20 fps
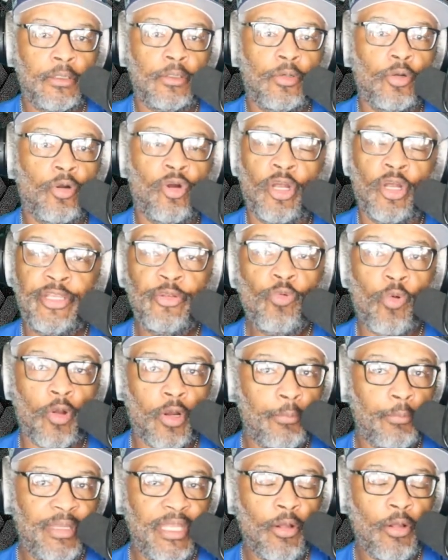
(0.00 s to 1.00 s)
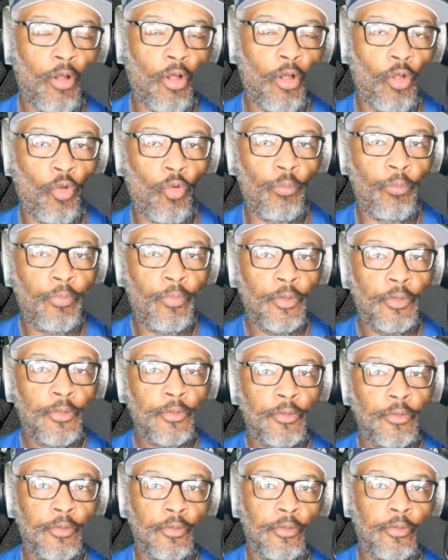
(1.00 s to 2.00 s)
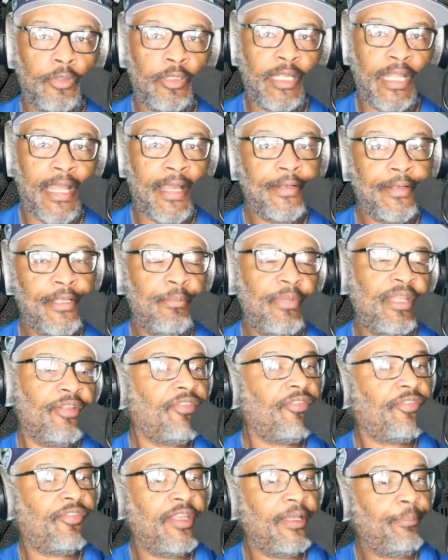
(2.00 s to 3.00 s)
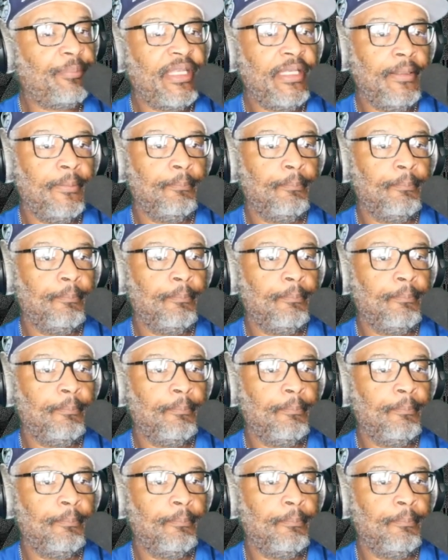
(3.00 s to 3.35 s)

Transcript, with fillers: or you want to be home down in Mississippi.